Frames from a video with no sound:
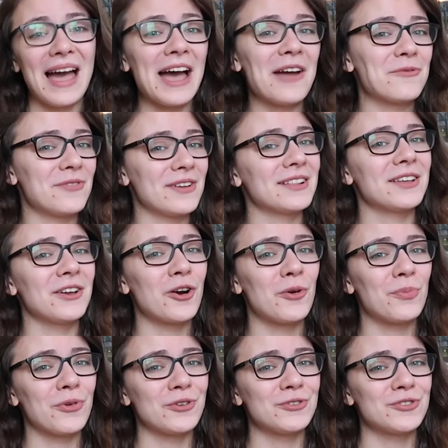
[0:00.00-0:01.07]
I really
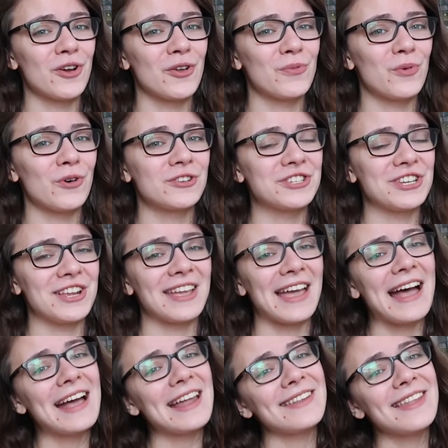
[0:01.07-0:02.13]
hope you enjoyed watching,
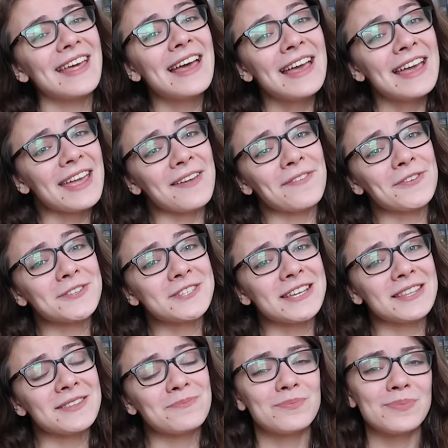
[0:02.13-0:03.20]
and if you
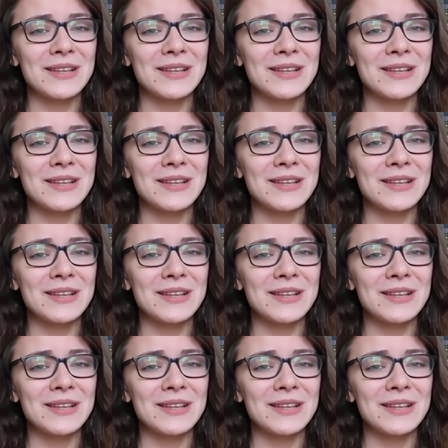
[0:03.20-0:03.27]
did,